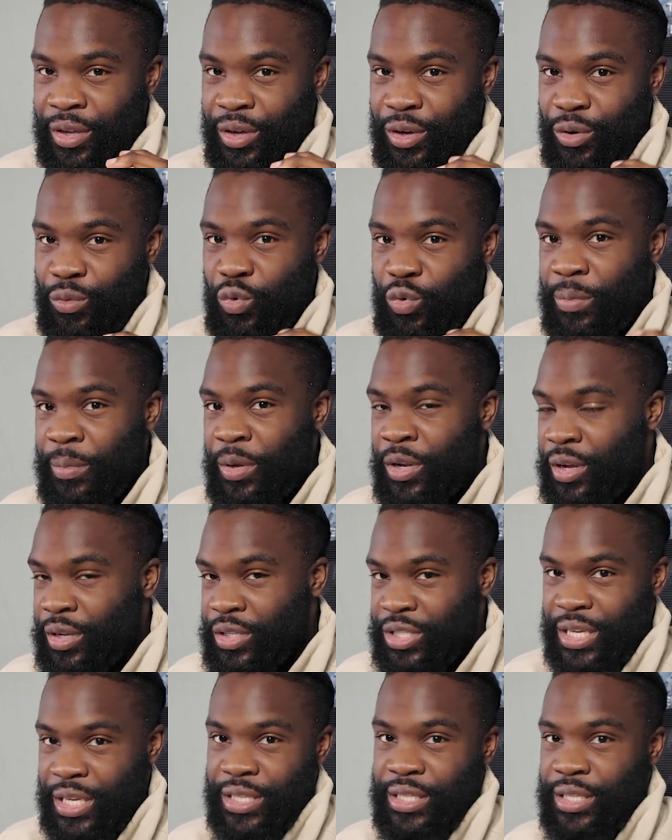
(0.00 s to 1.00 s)
of women are
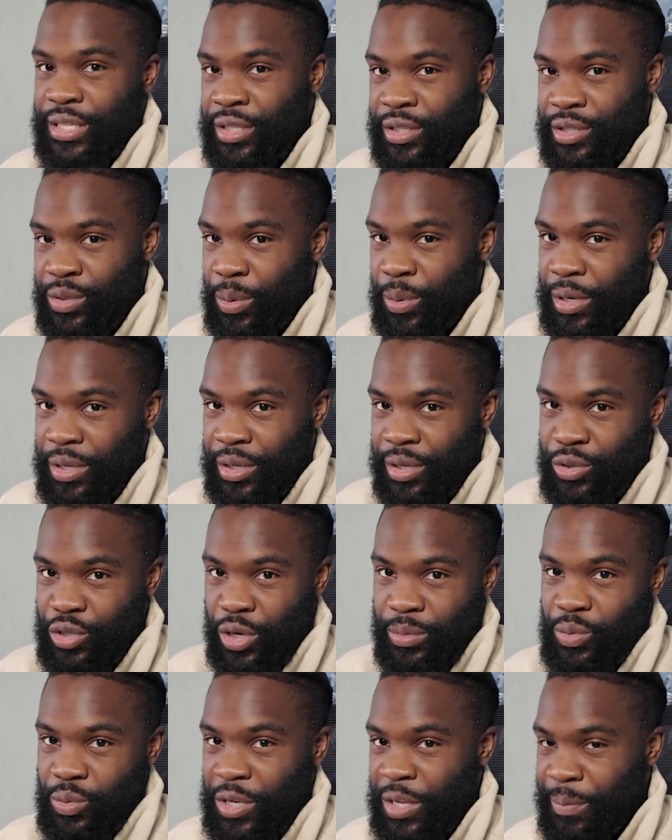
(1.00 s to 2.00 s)
chasing the
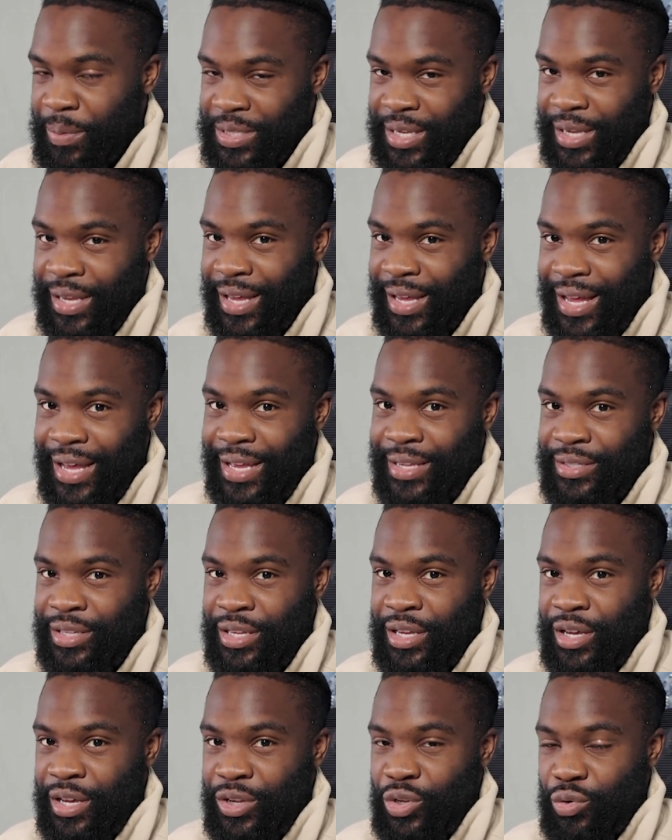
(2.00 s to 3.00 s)
top 20% guys,
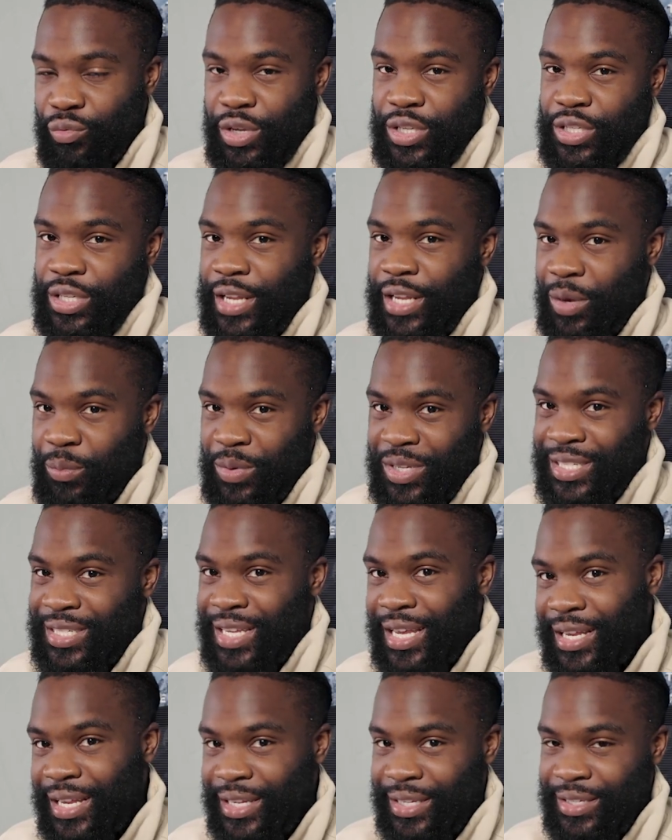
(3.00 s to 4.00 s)
the reason that we
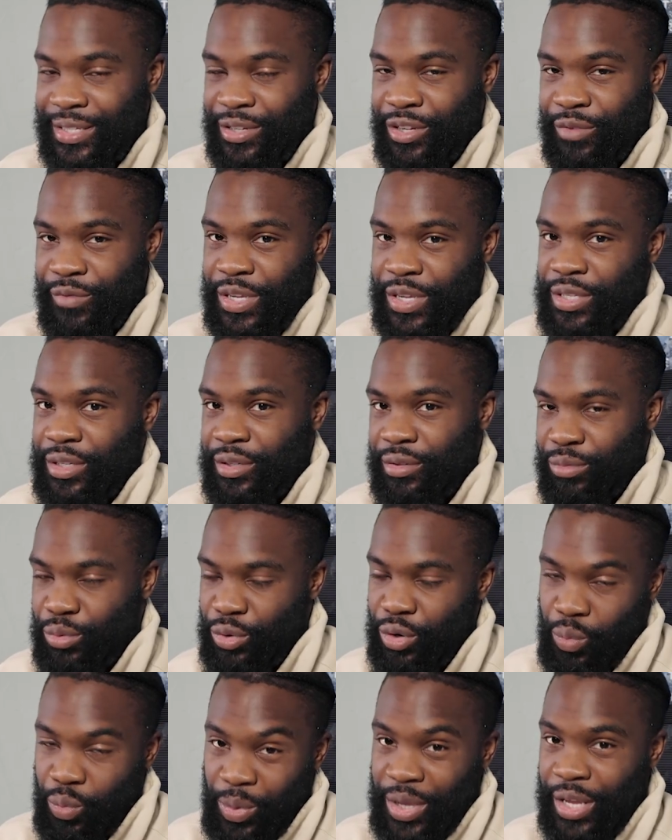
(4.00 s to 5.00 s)
say this, and the reason, well,
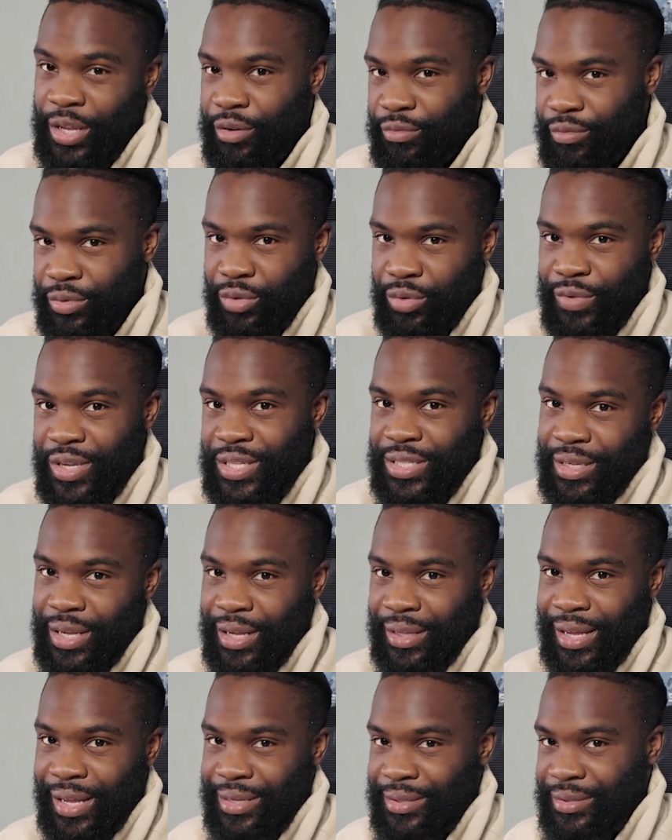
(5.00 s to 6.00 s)
not we, the reason
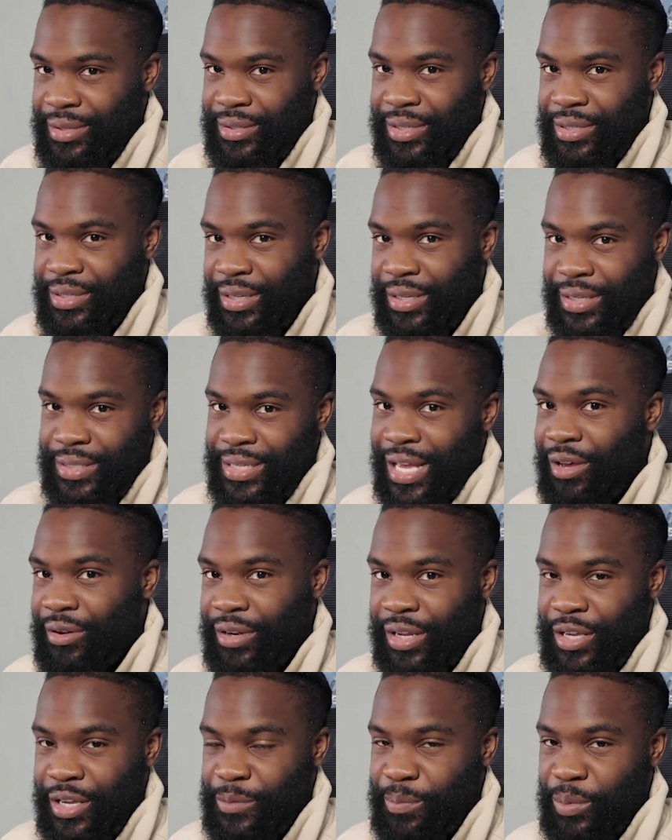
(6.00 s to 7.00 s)
that statistic is out
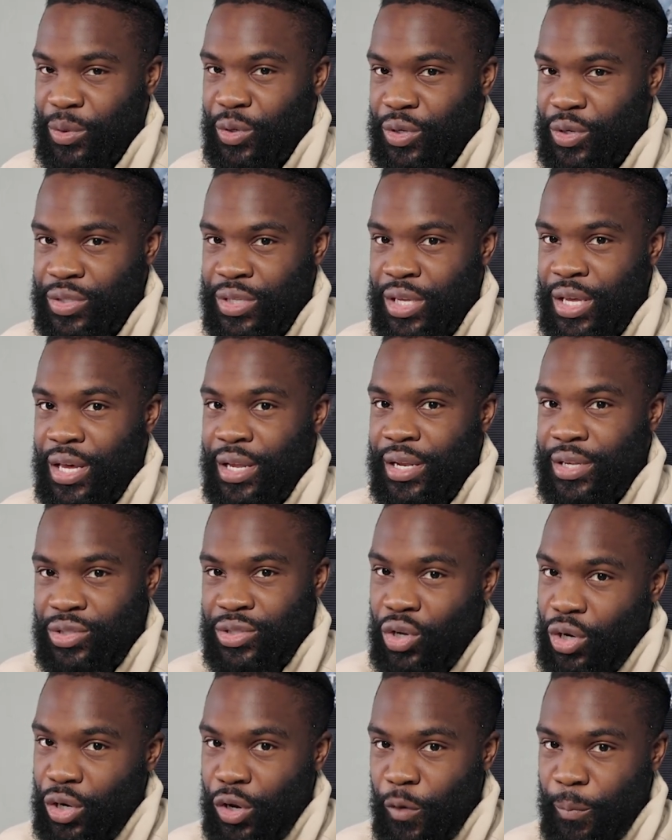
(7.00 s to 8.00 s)
there is because there's
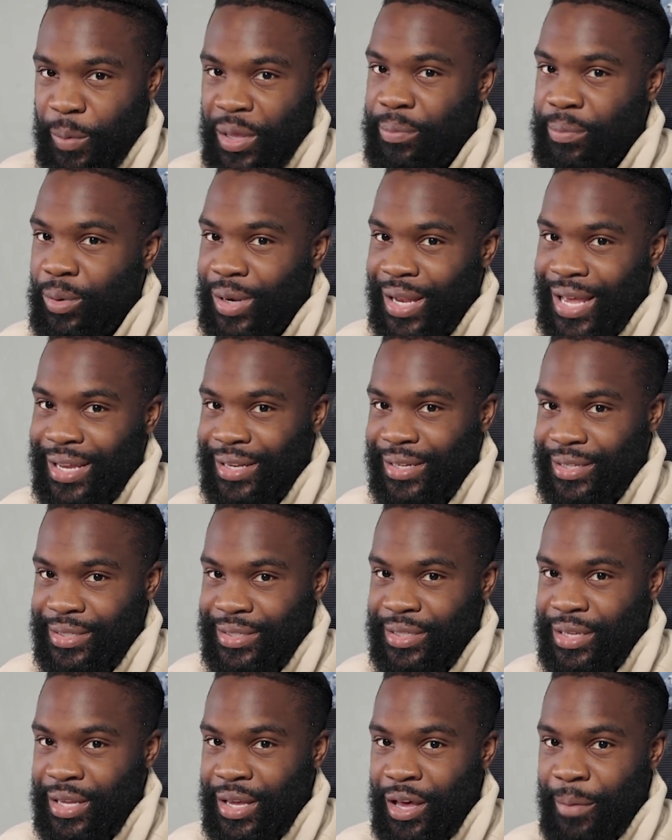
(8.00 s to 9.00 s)
not a lot of people like
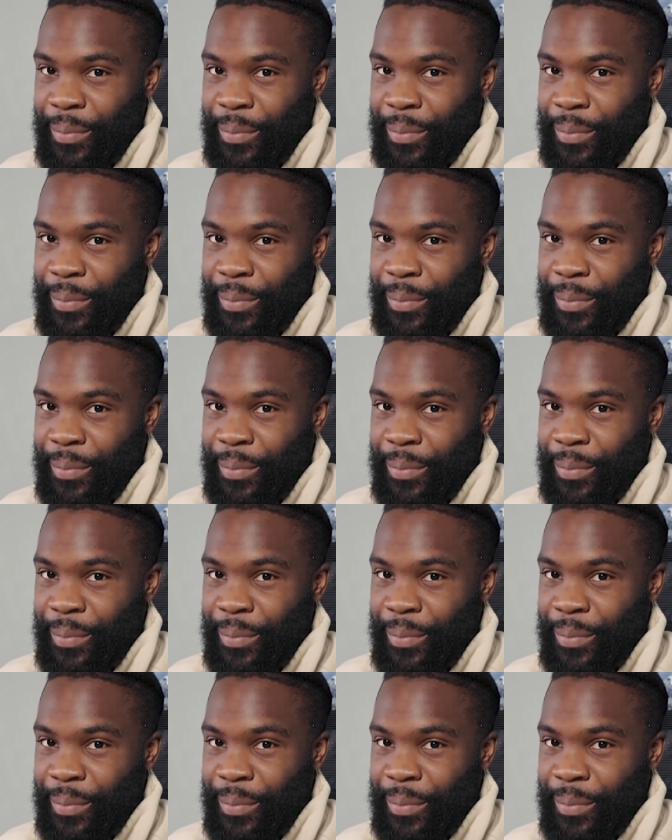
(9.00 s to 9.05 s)
this.